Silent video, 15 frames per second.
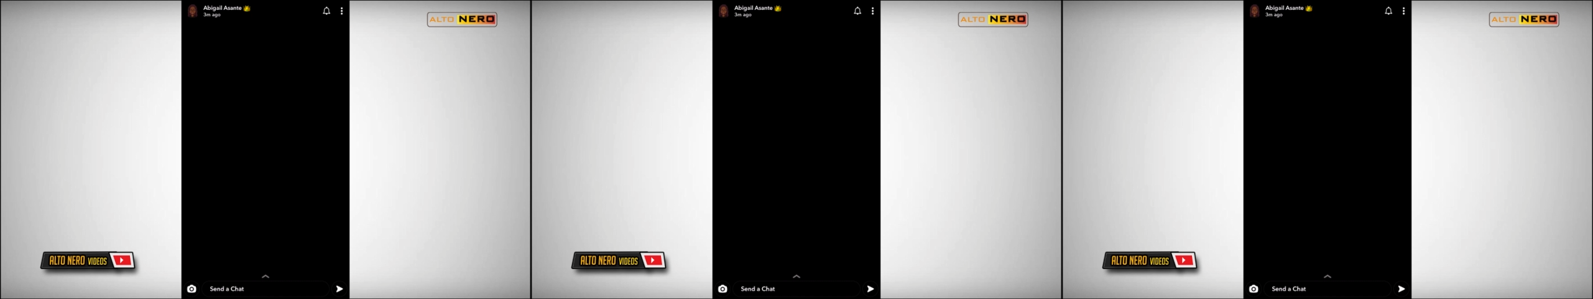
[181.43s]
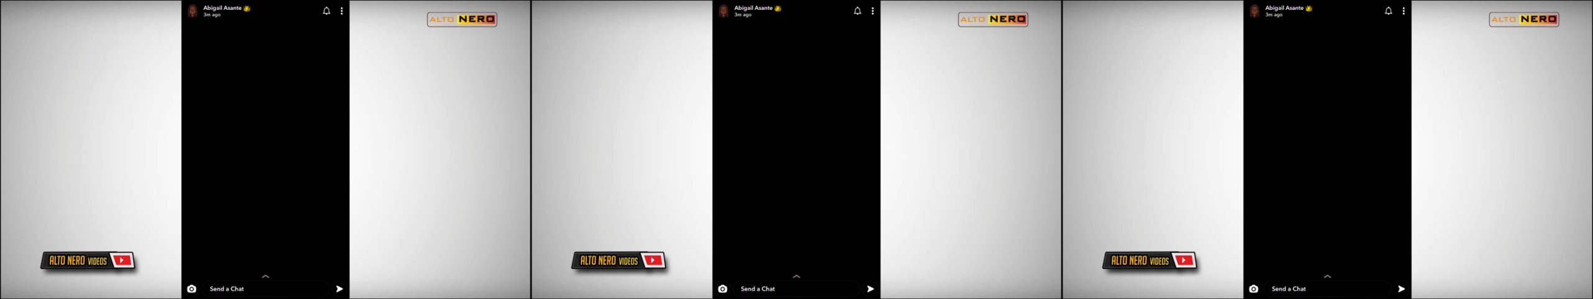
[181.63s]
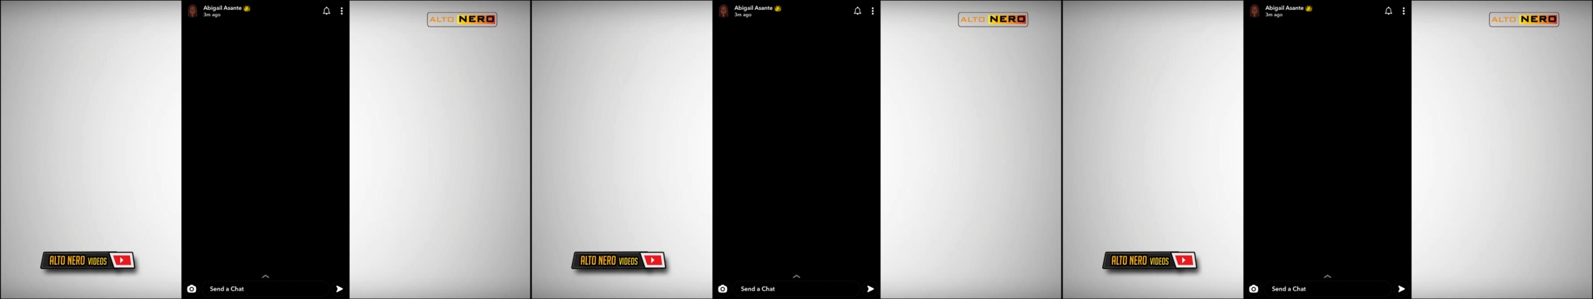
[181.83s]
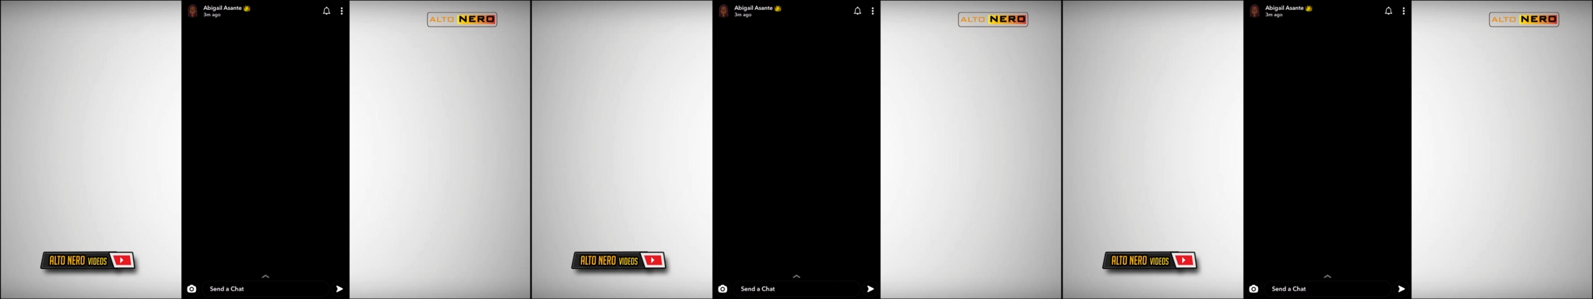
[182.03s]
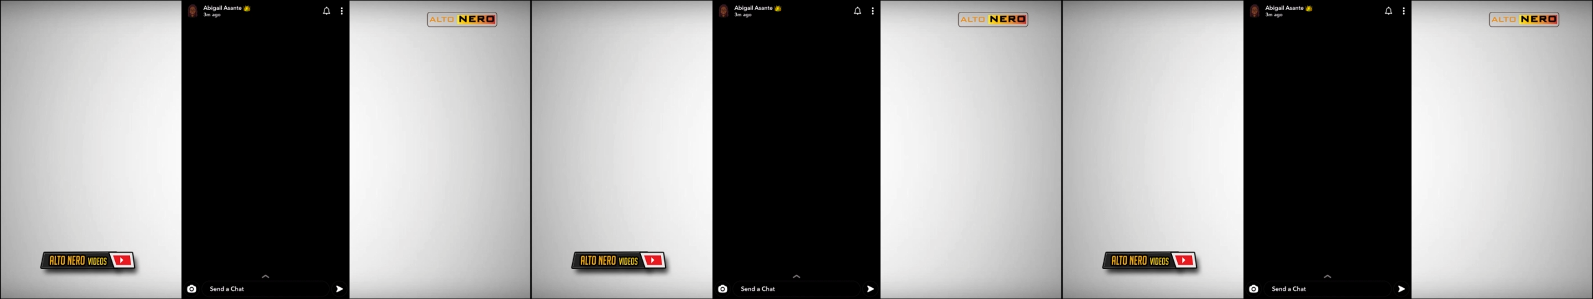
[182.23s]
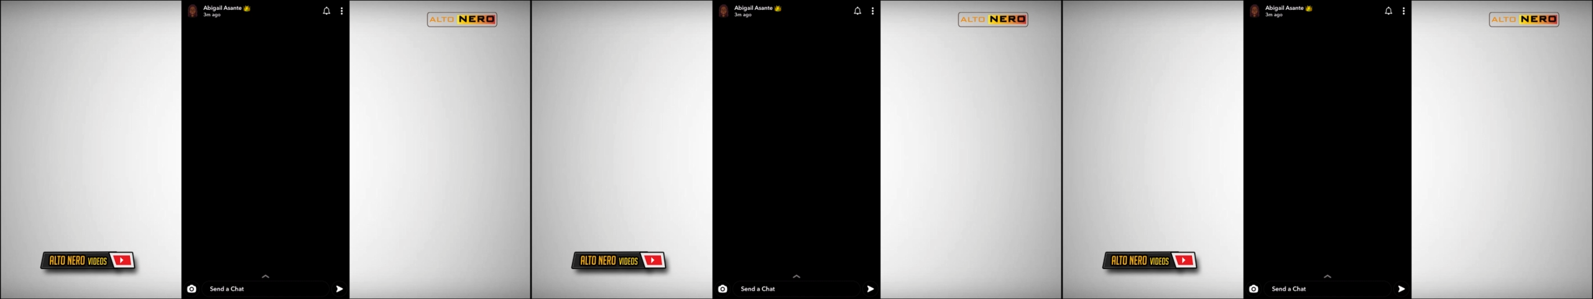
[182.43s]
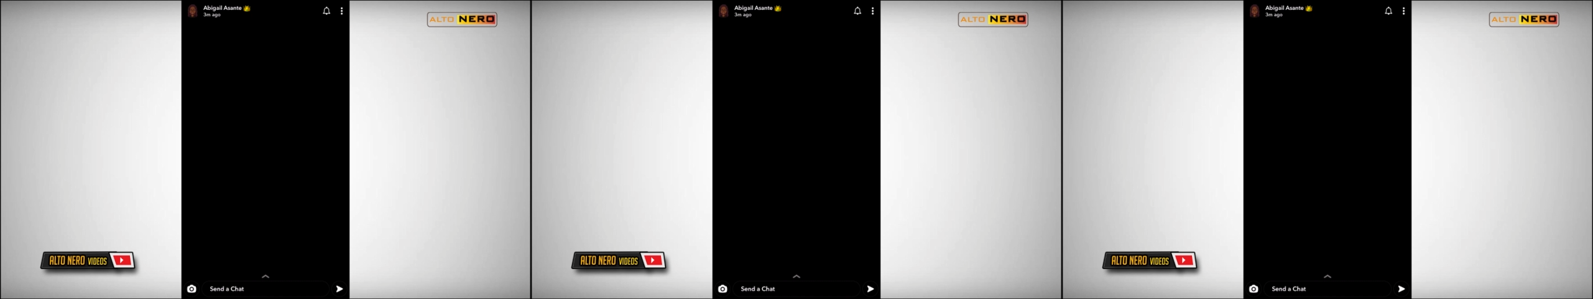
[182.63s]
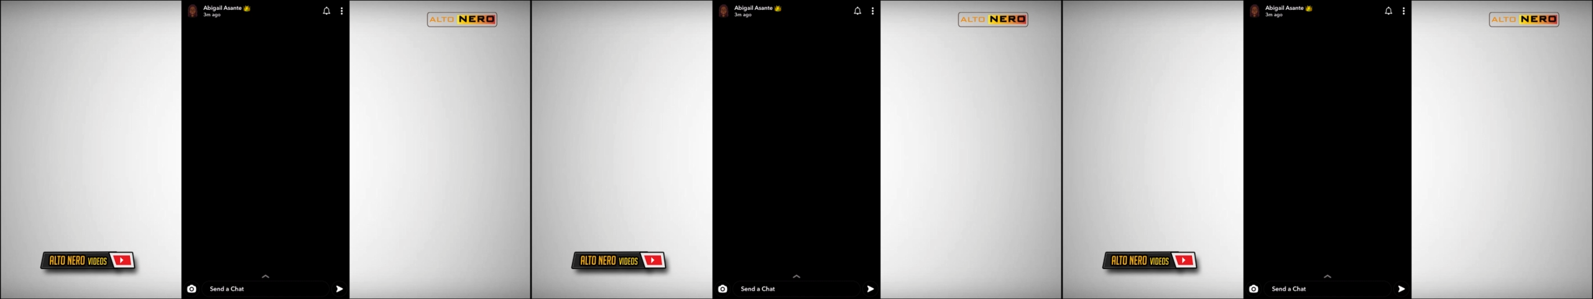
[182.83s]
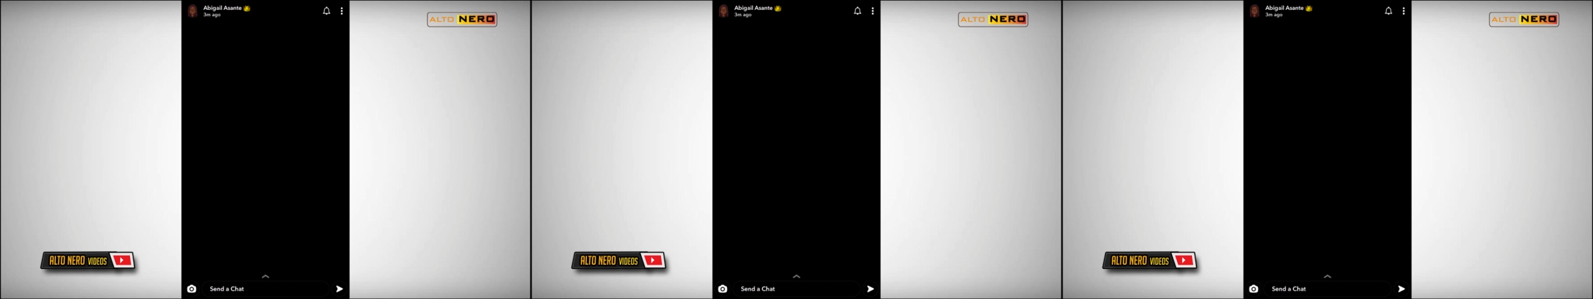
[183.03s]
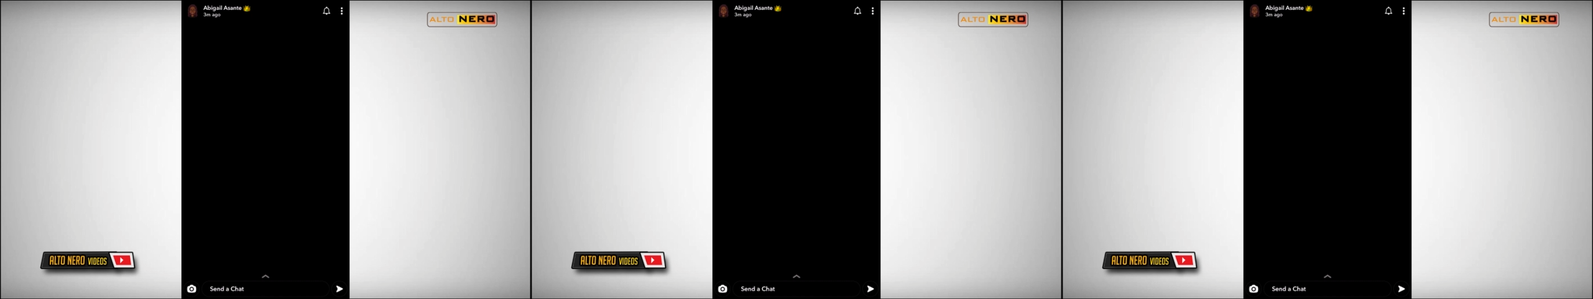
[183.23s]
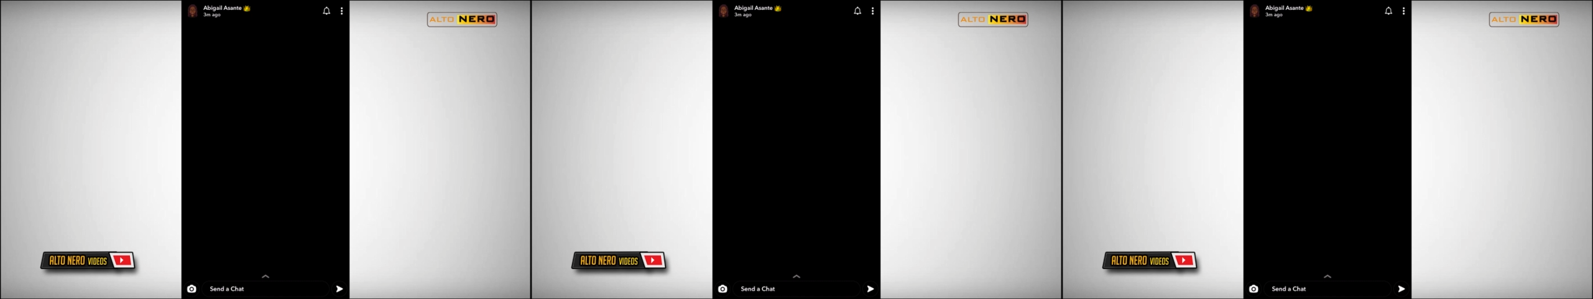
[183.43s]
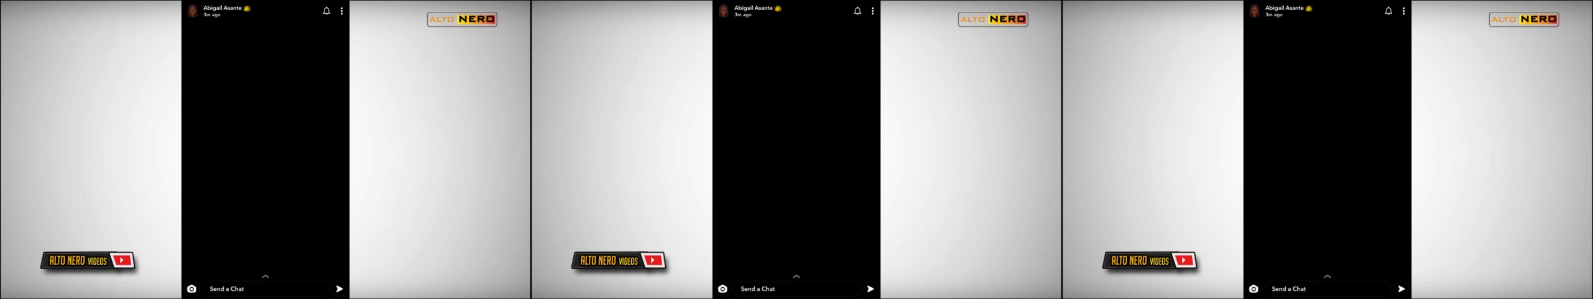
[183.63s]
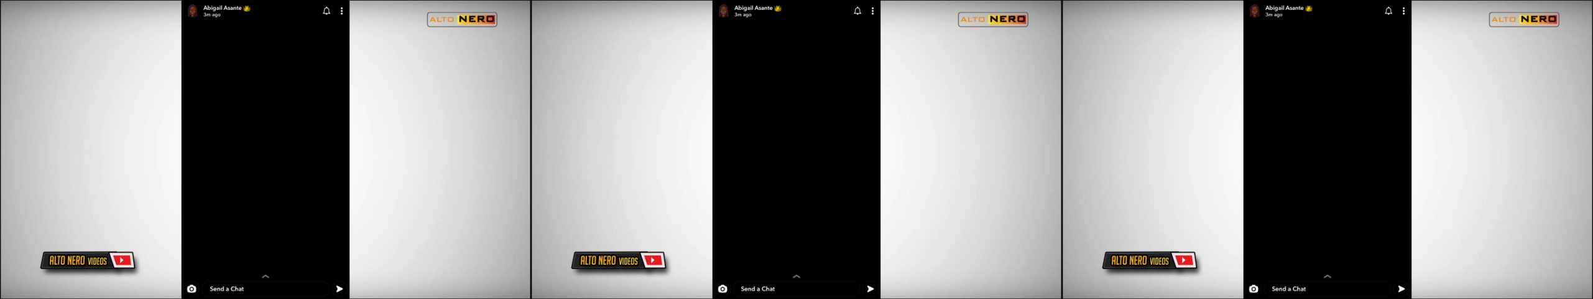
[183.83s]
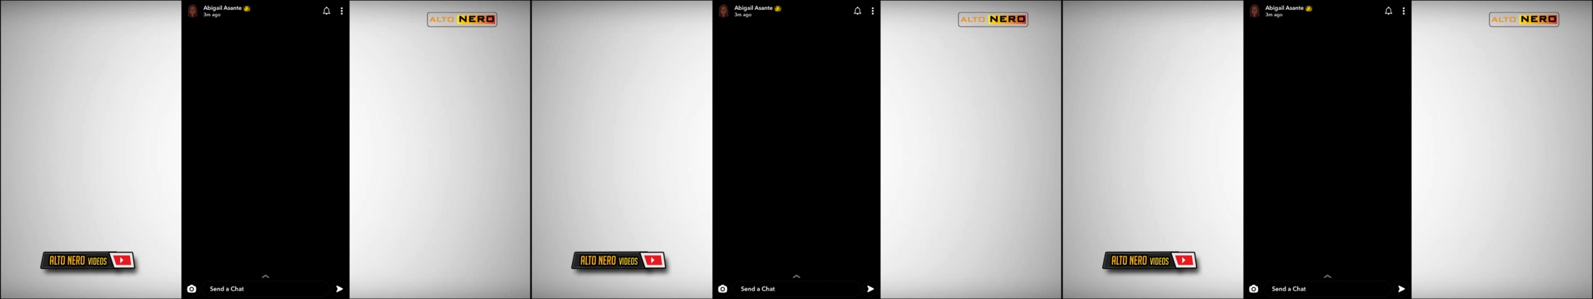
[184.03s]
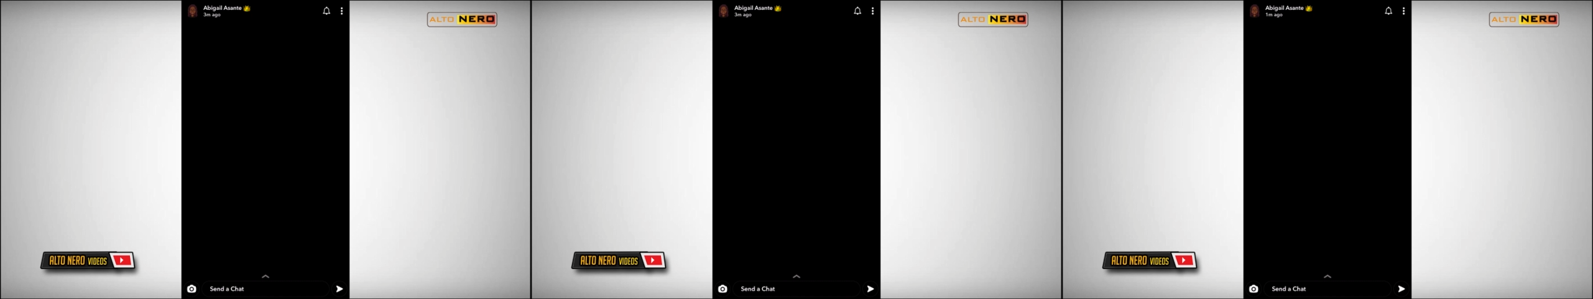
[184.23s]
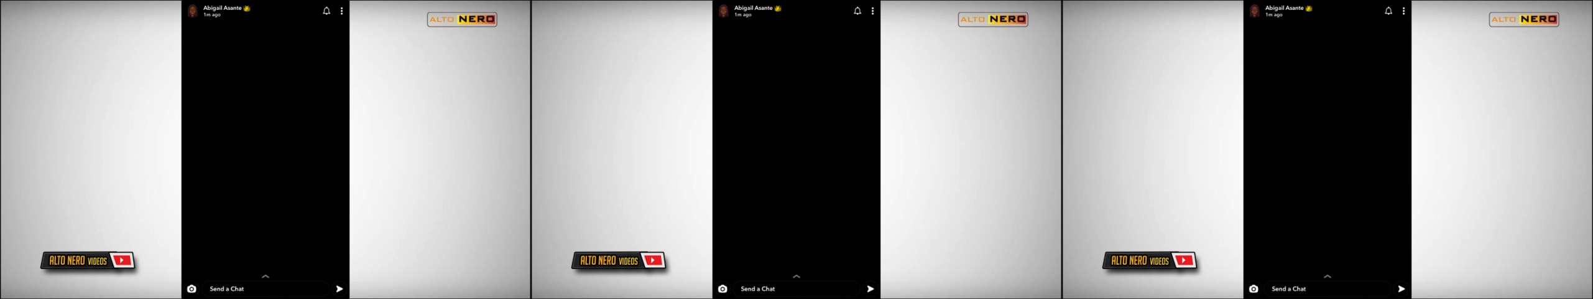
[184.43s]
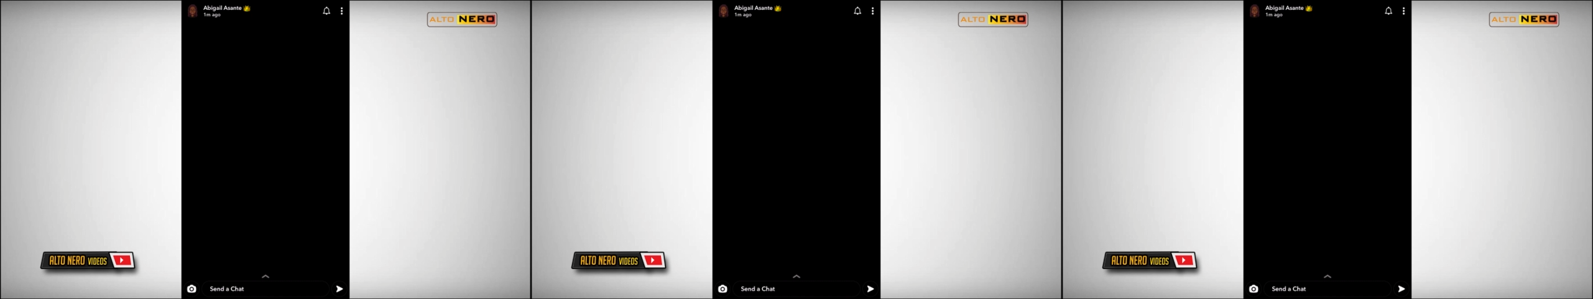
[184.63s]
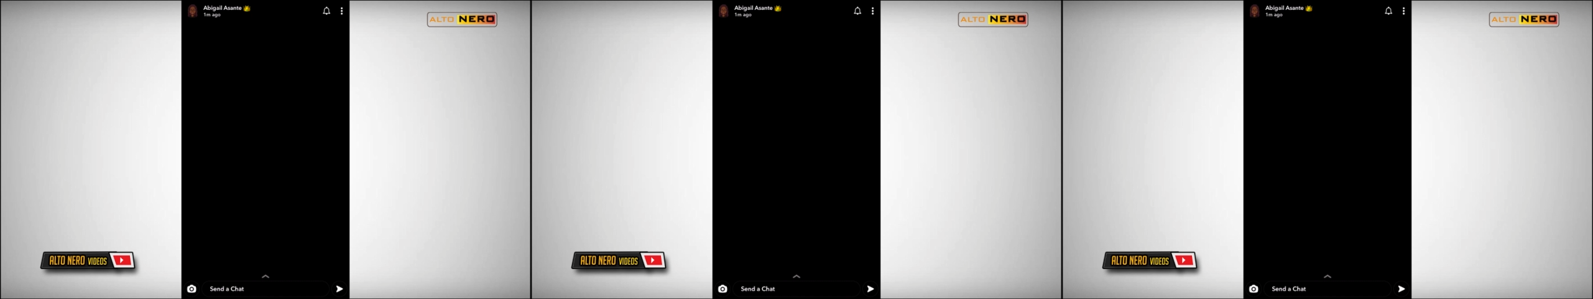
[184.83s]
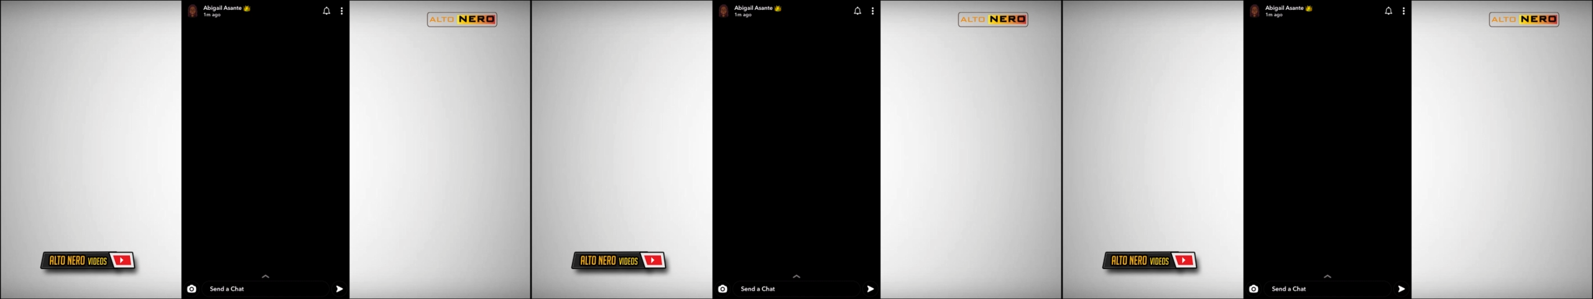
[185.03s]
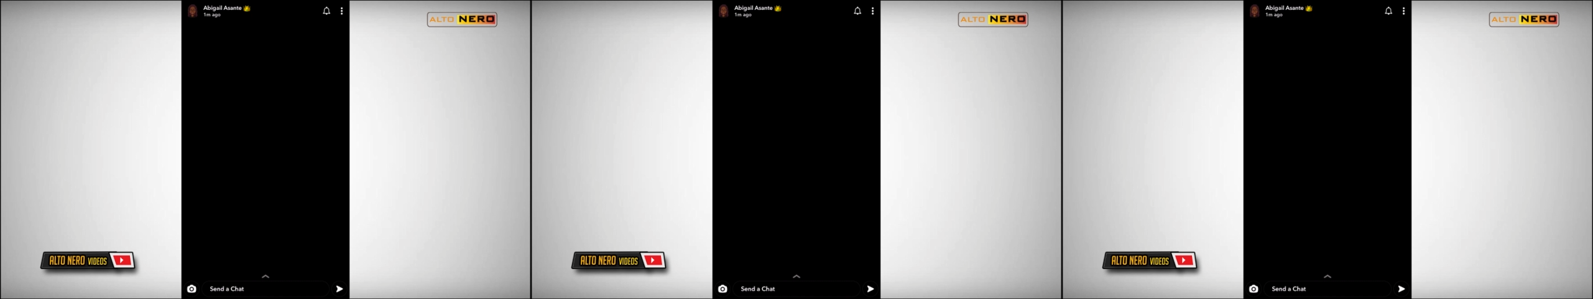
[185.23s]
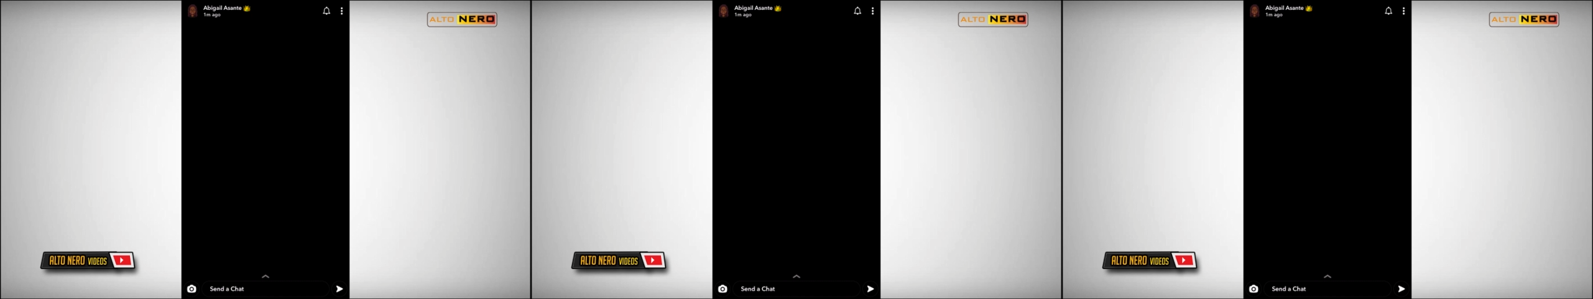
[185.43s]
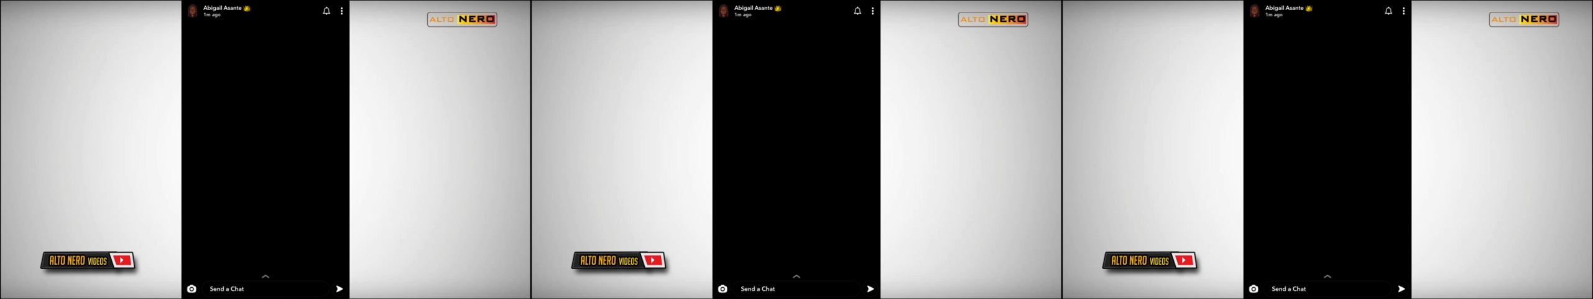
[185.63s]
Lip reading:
(no speaker visible)